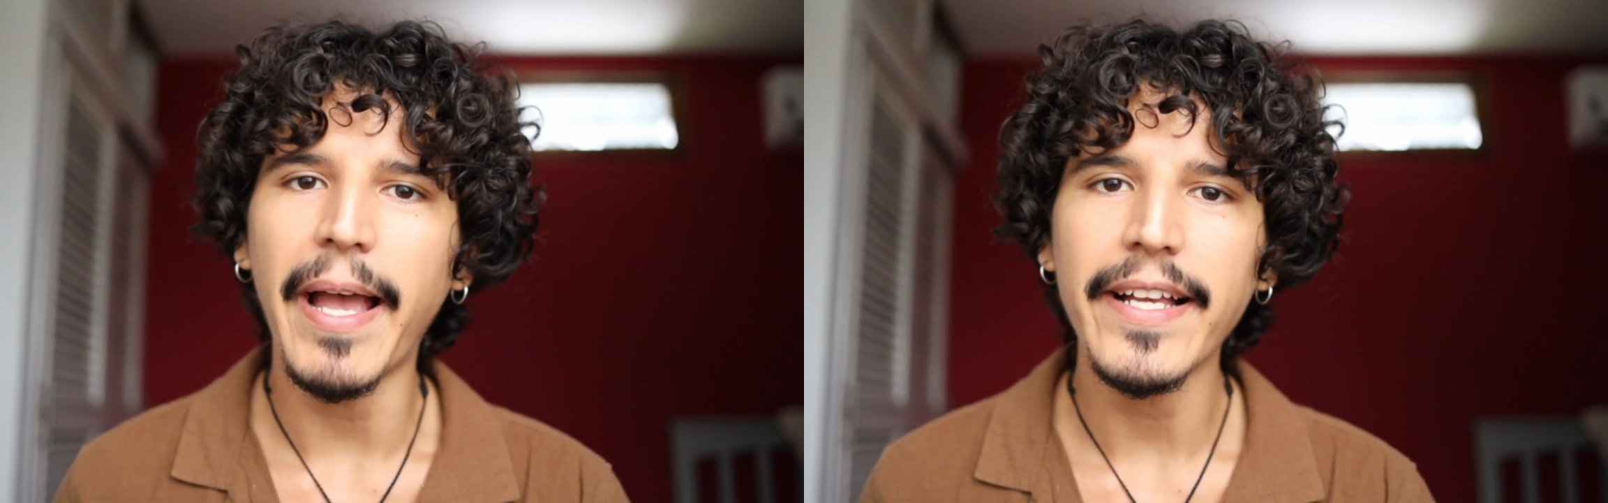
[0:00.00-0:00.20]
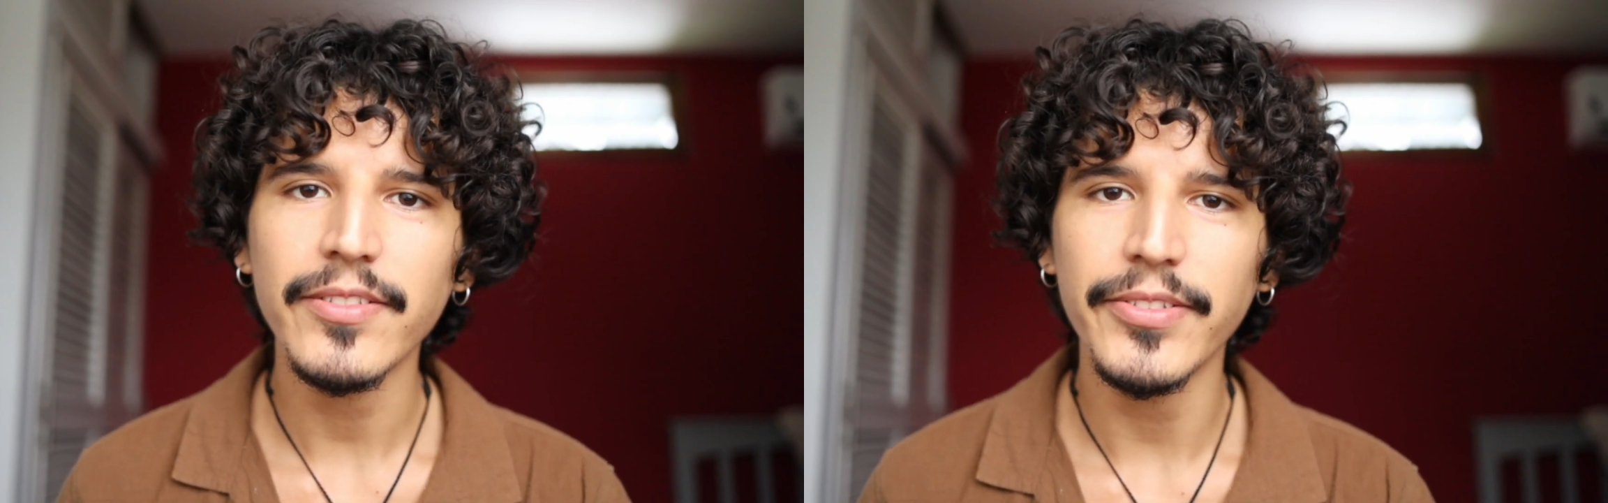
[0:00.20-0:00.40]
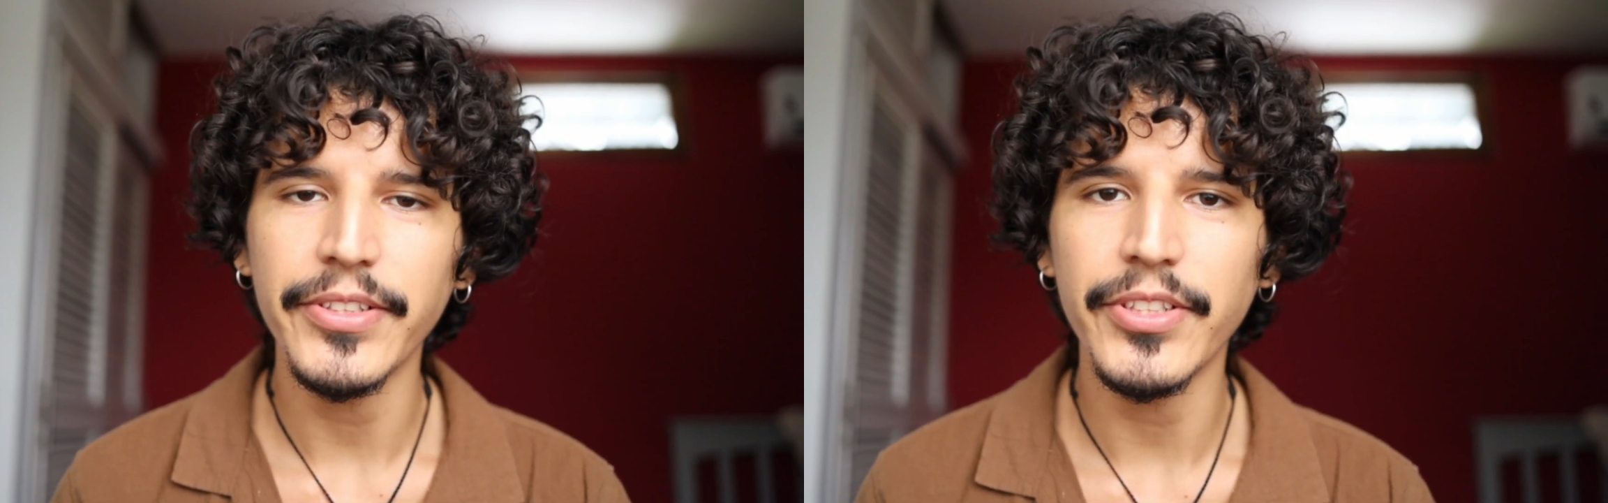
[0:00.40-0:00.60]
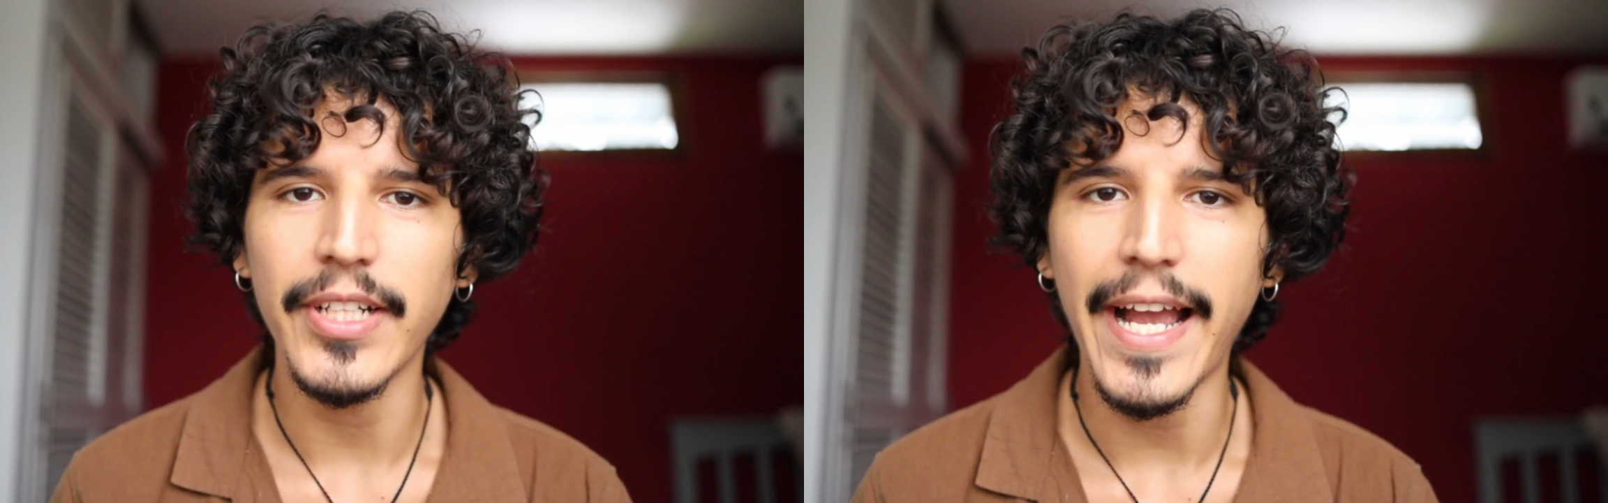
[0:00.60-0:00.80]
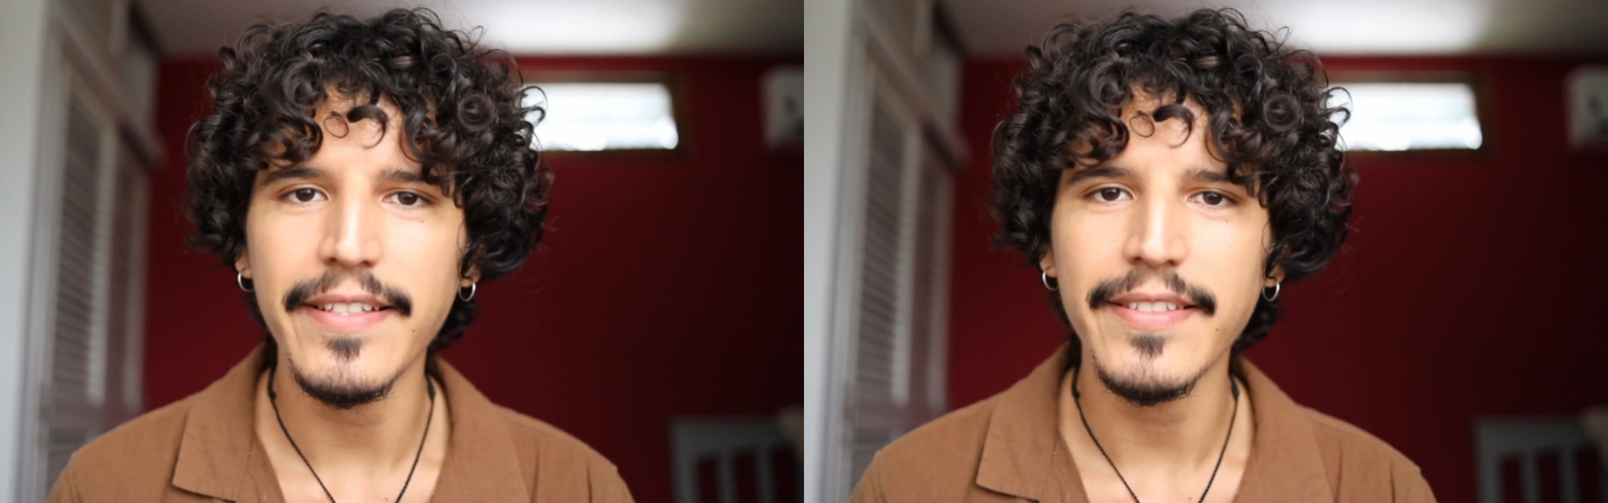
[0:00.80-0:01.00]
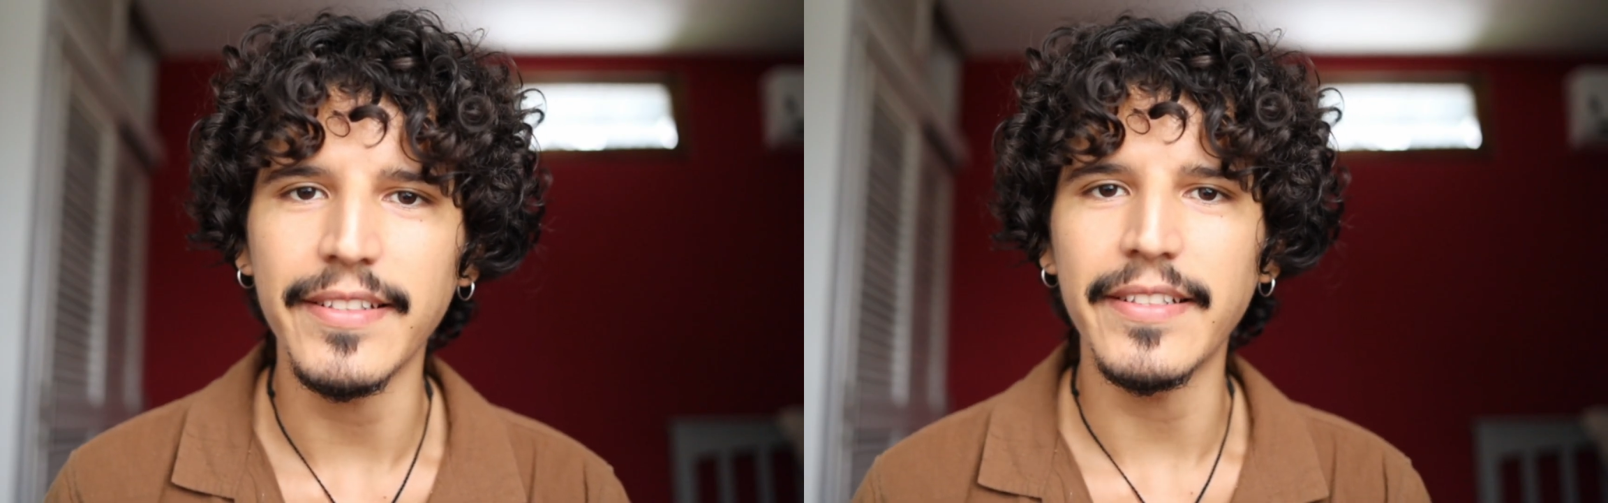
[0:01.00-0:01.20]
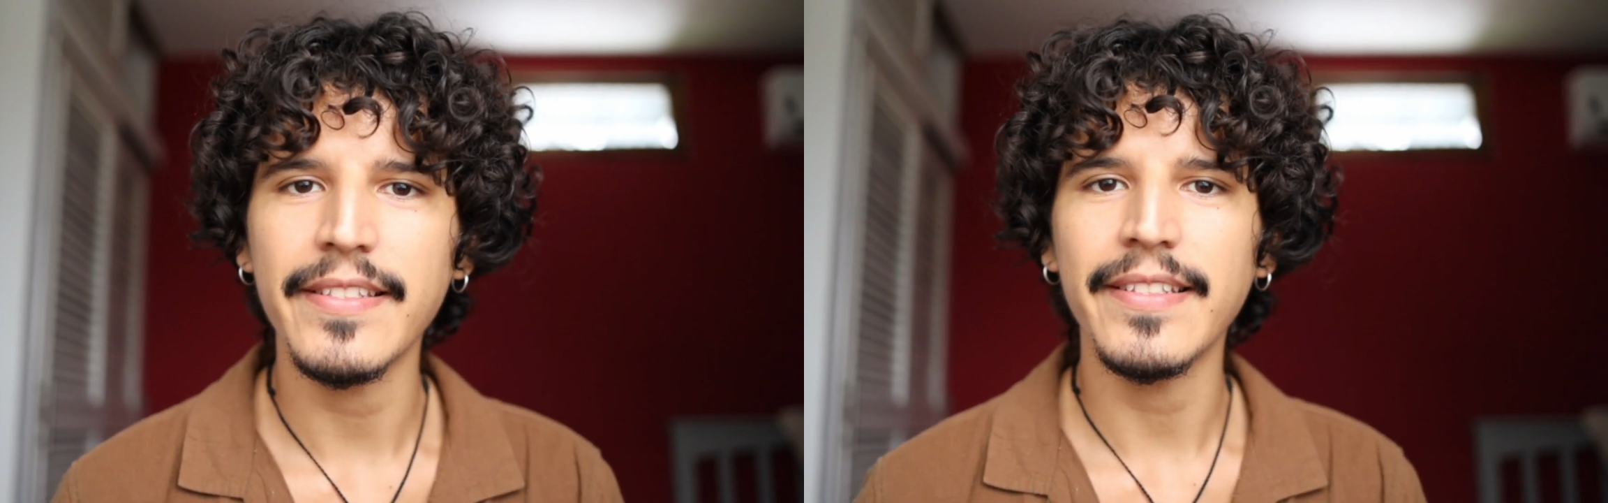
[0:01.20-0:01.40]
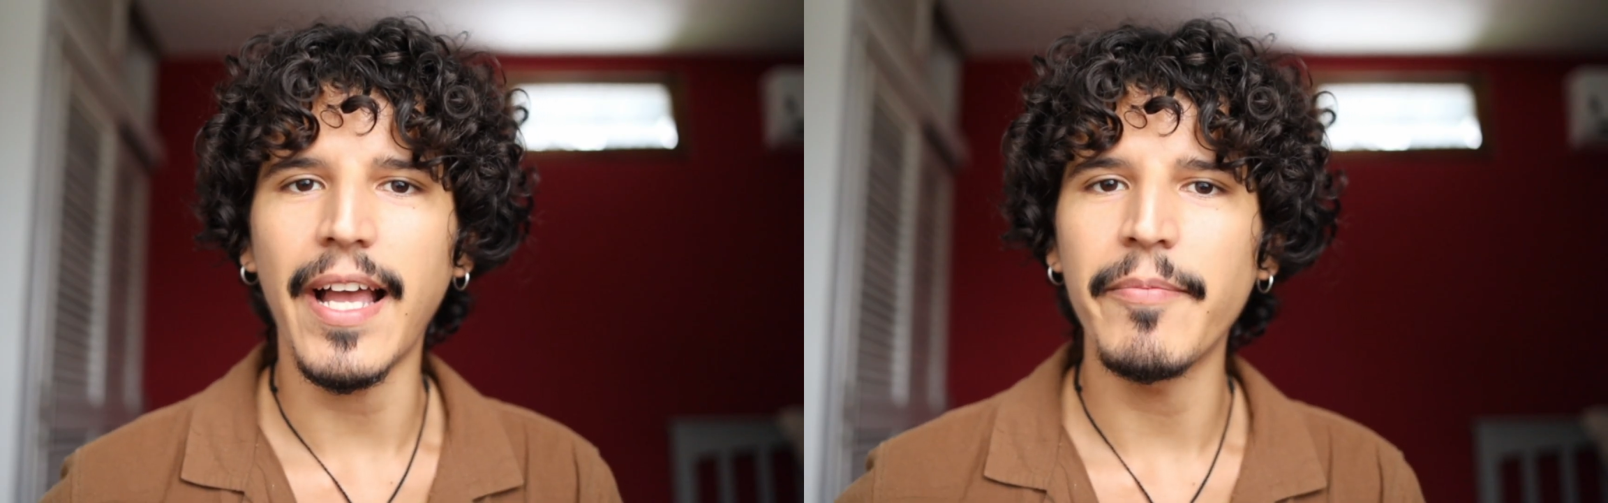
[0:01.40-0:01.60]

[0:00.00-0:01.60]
mastering your assets.